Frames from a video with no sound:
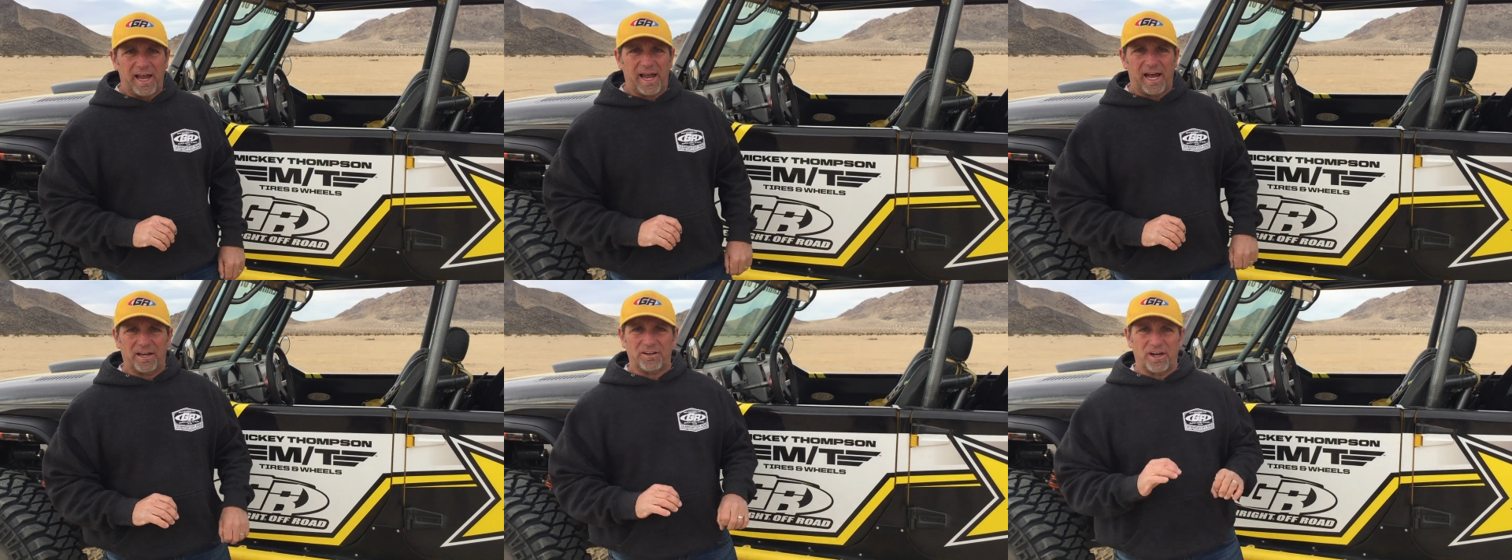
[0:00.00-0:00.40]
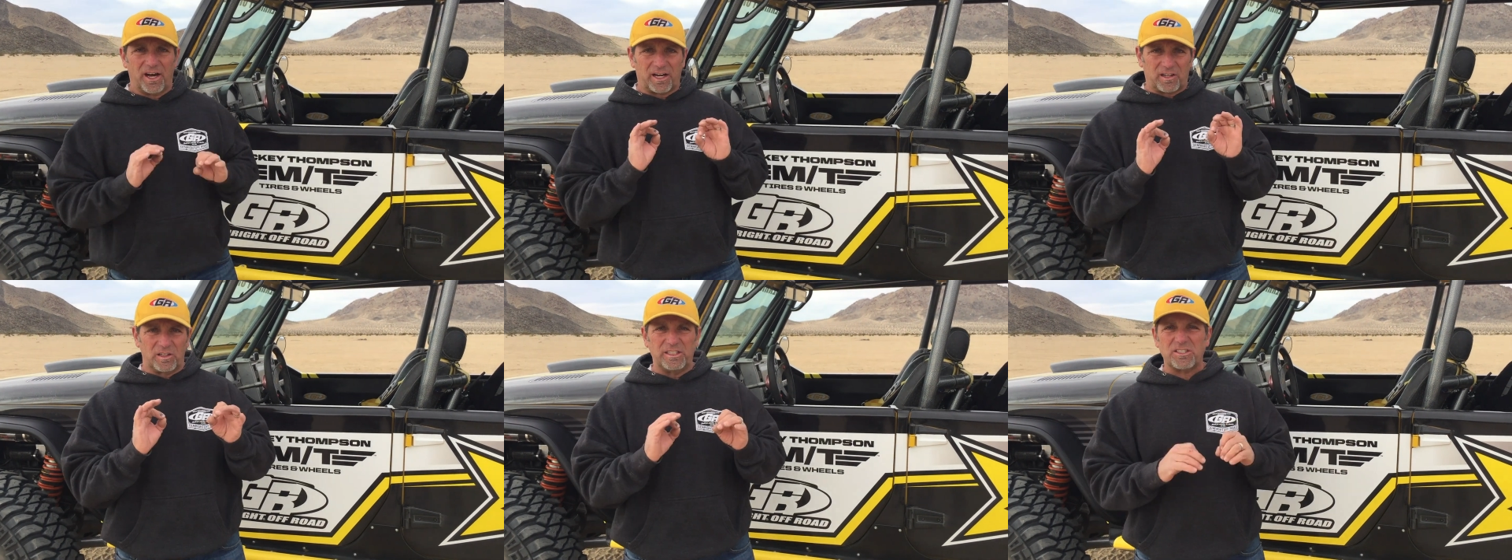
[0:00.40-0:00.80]
and
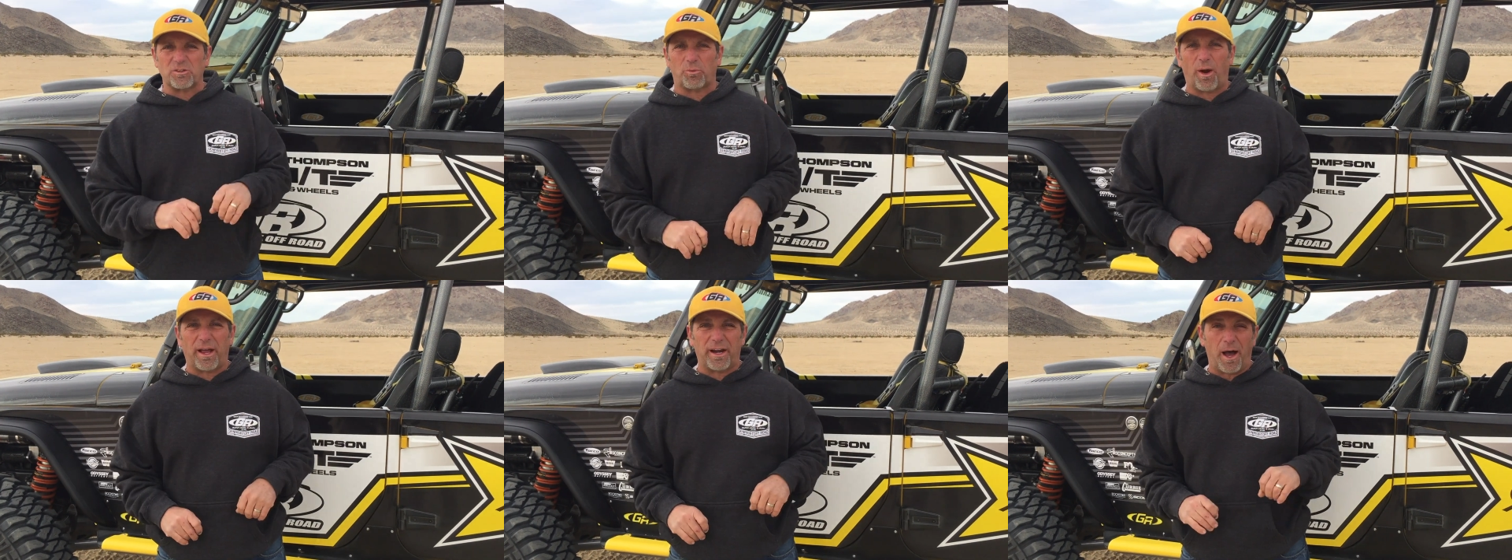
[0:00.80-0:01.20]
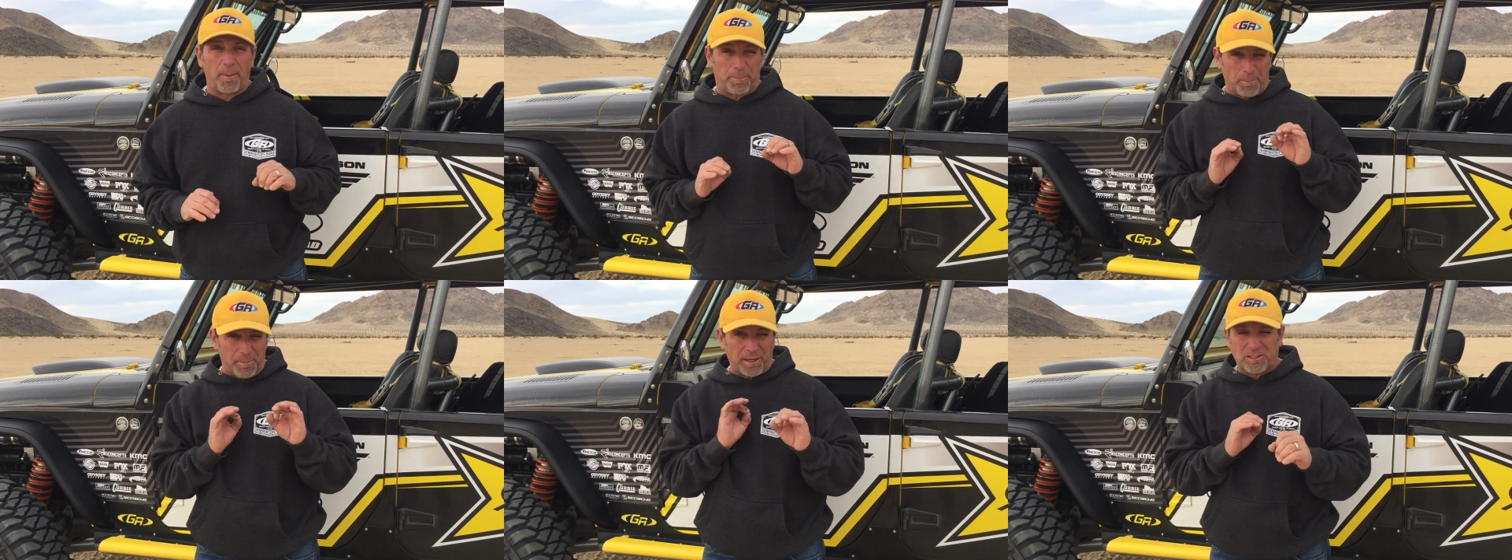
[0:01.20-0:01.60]
uh, cleans it right
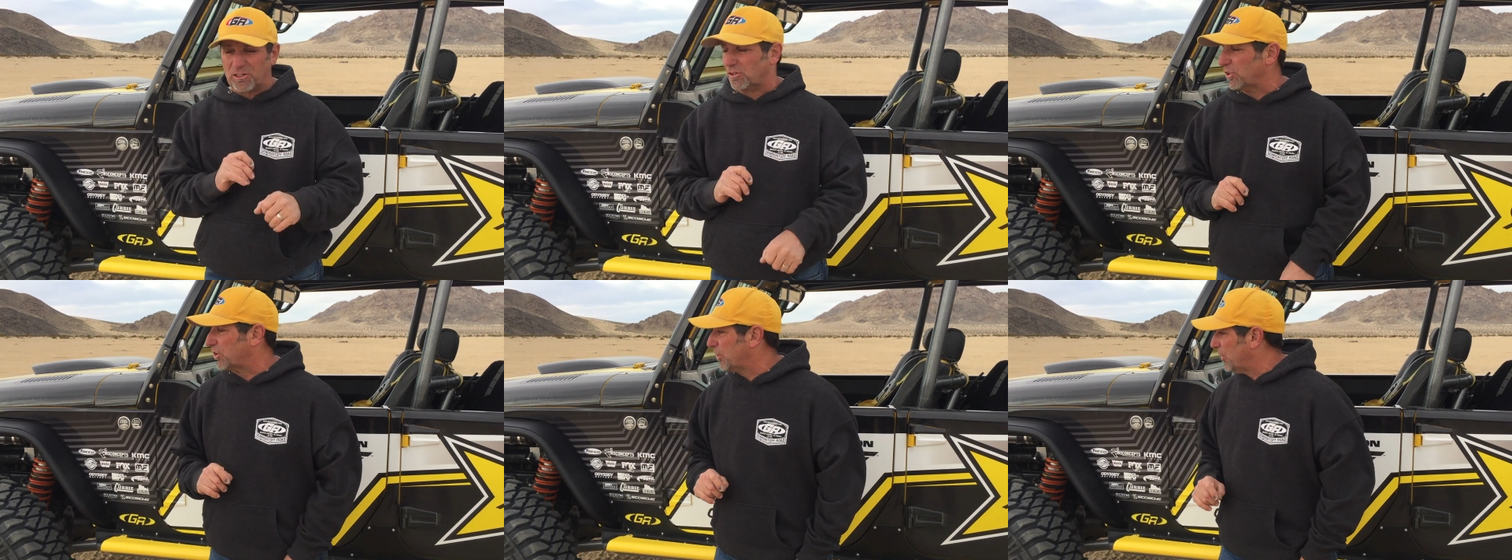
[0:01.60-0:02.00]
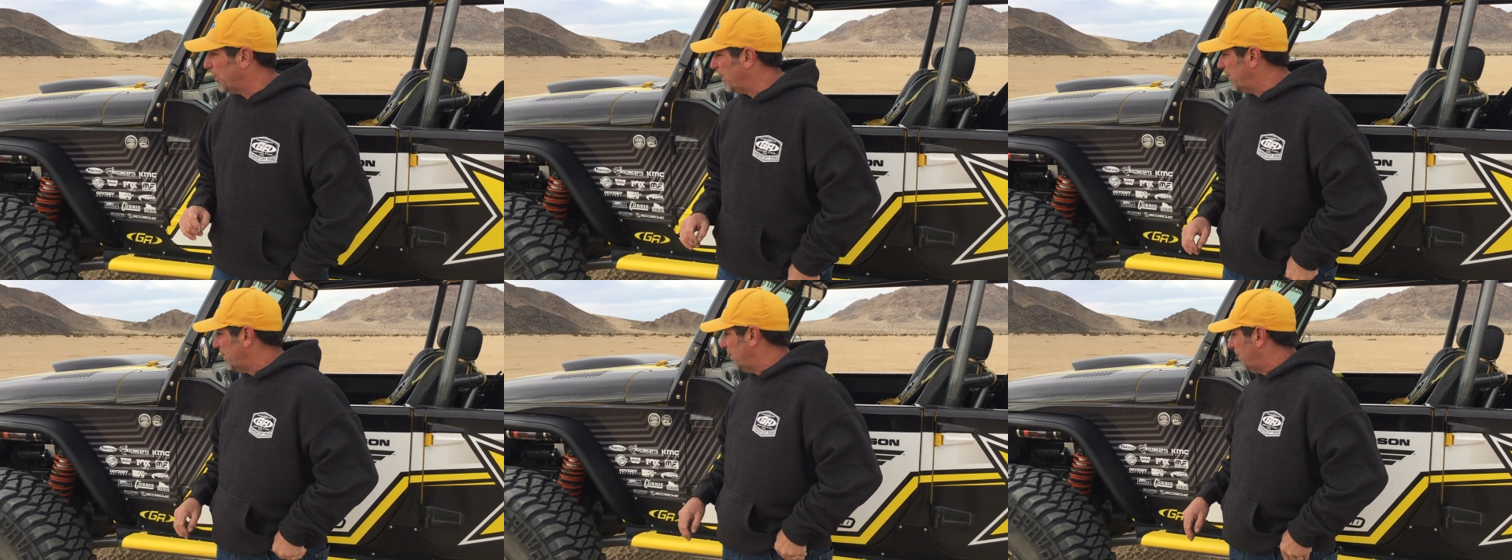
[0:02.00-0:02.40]
up and makes it look
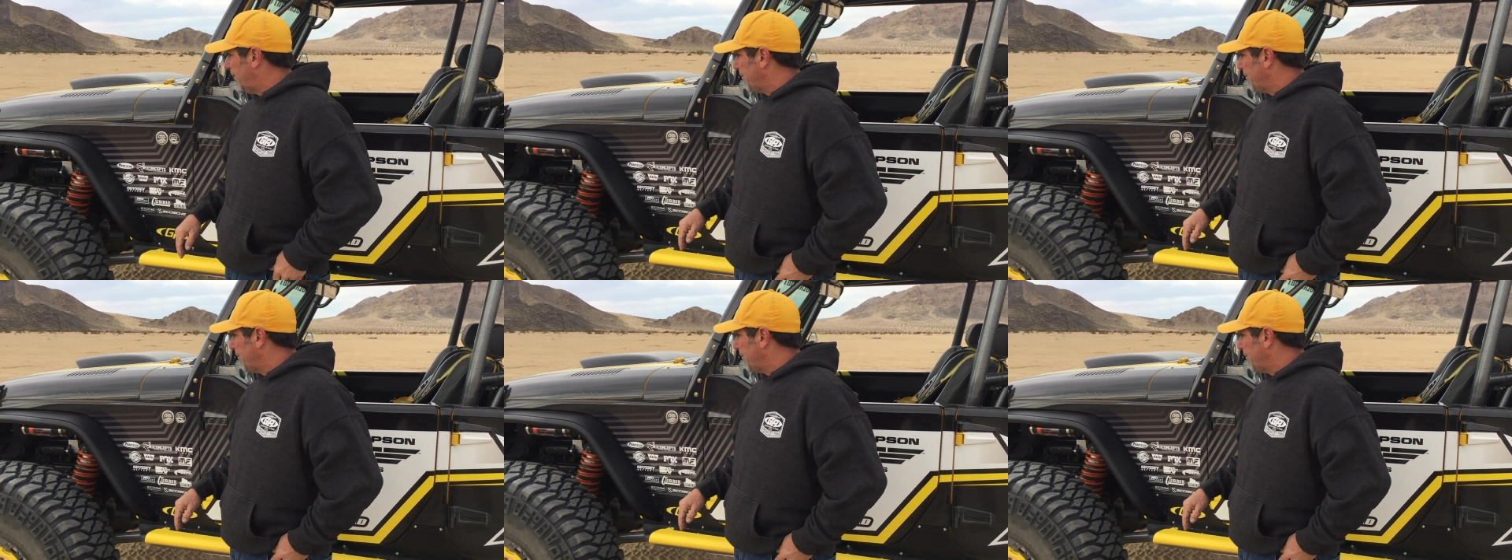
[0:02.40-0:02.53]
good.